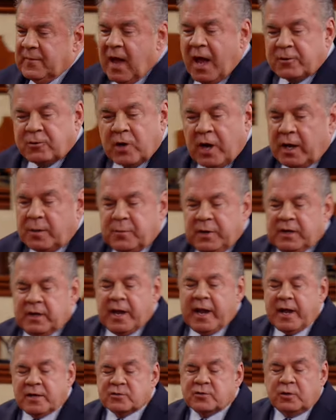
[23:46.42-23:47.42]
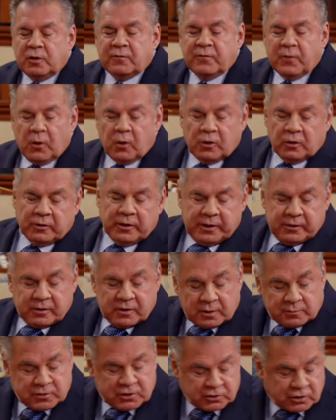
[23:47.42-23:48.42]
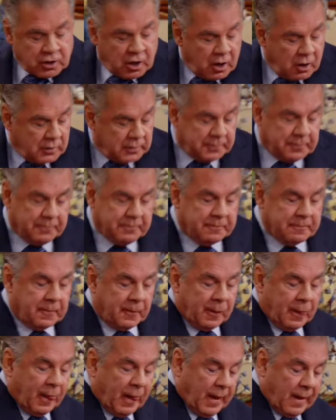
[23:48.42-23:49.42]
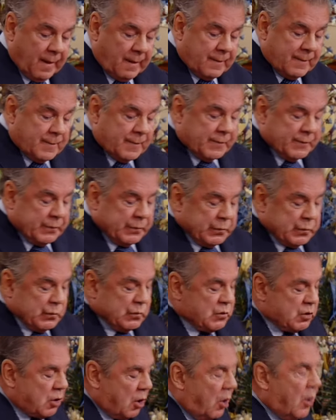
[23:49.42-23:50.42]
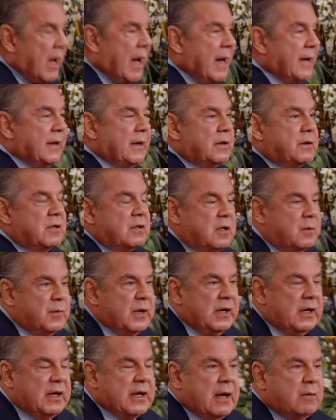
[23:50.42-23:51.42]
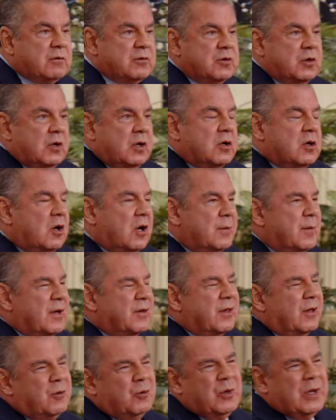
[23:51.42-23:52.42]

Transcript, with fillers: not trying to be nasty or vulgar either. I'm just talking so I get to the meeting. I was going to call him. I thought,